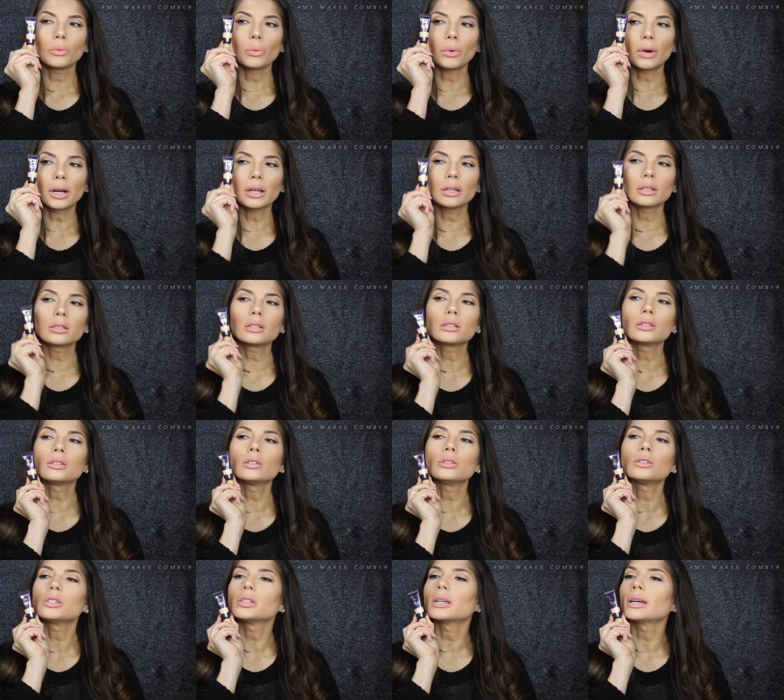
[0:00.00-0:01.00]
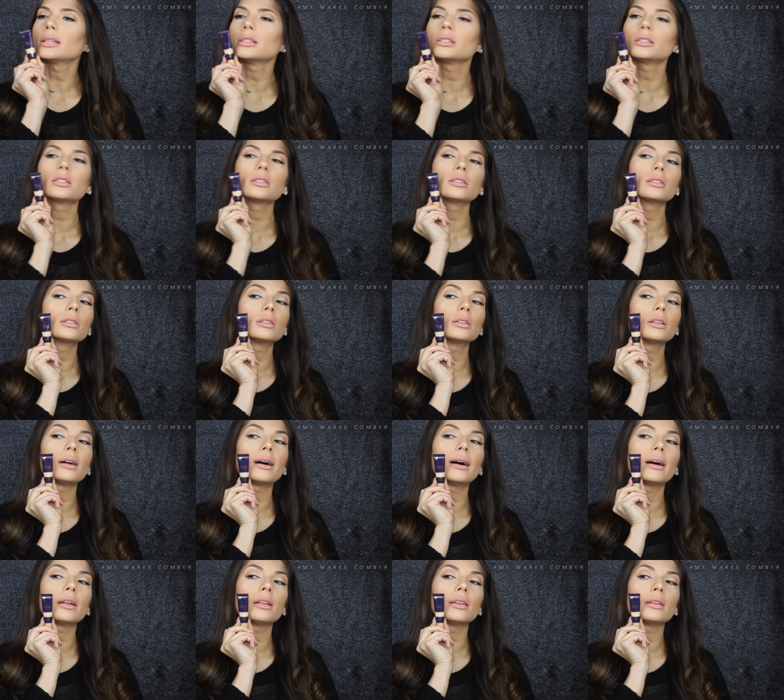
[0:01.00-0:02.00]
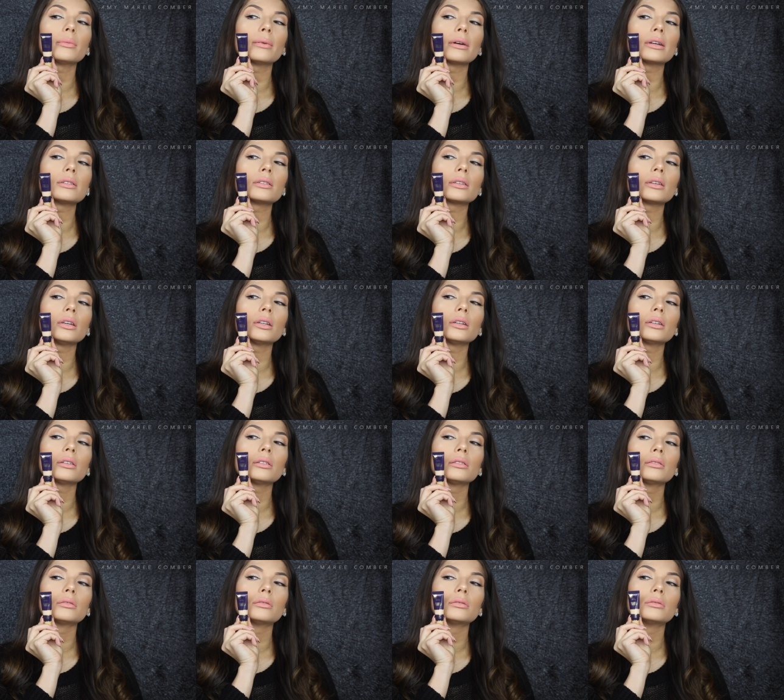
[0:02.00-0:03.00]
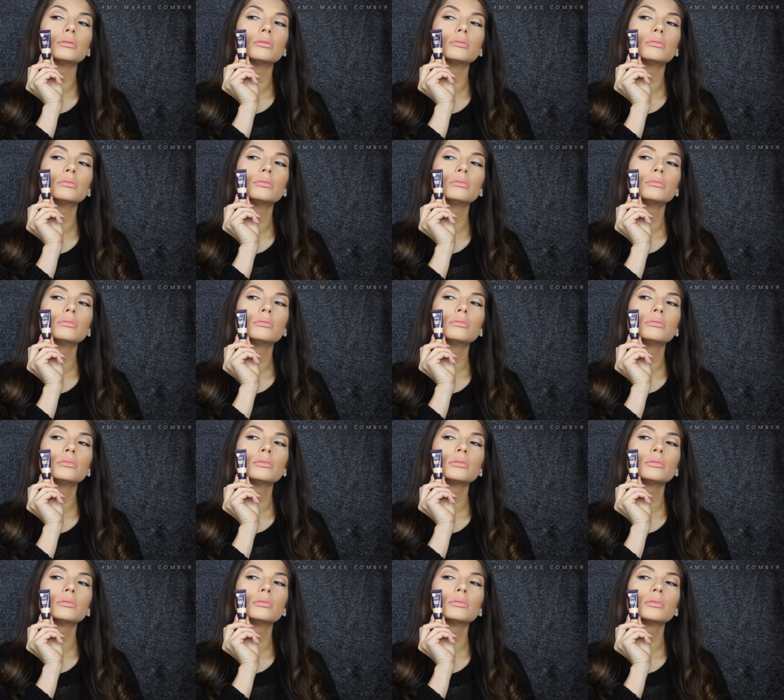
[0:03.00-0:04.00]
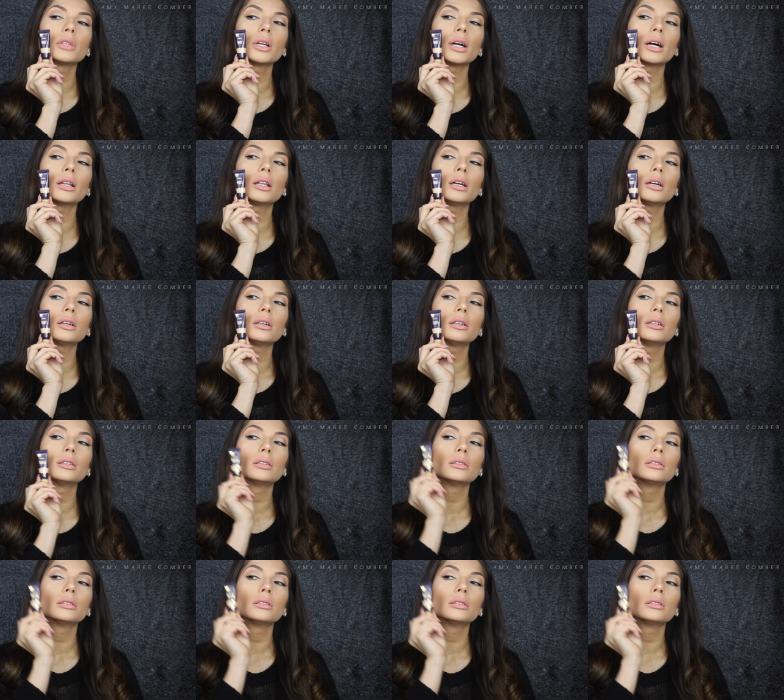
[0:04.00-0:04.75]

1 to 2 shades lighter than my skin color.